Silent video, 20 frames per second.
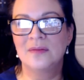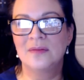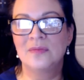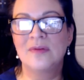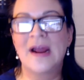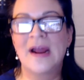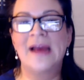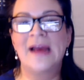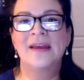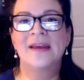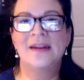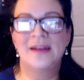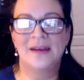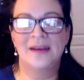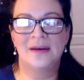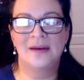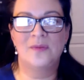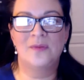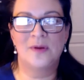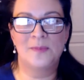
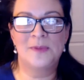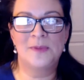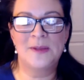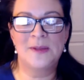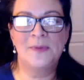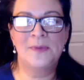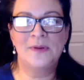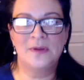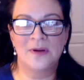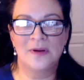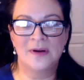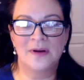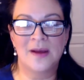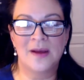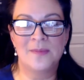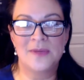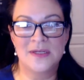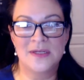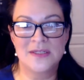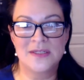reckoning where people are
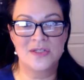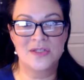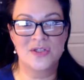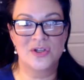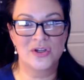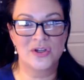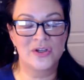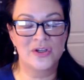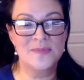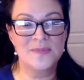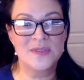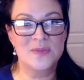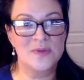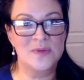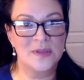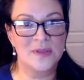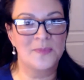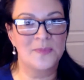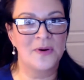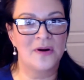coming to terms
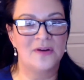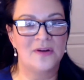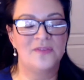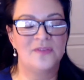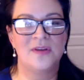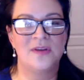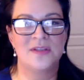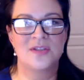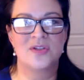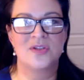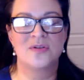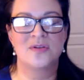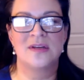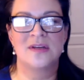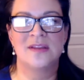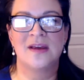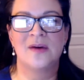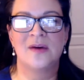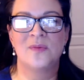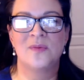with a part of history
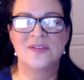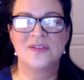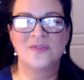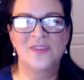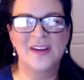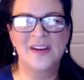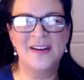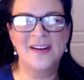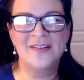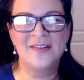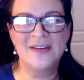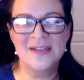that was very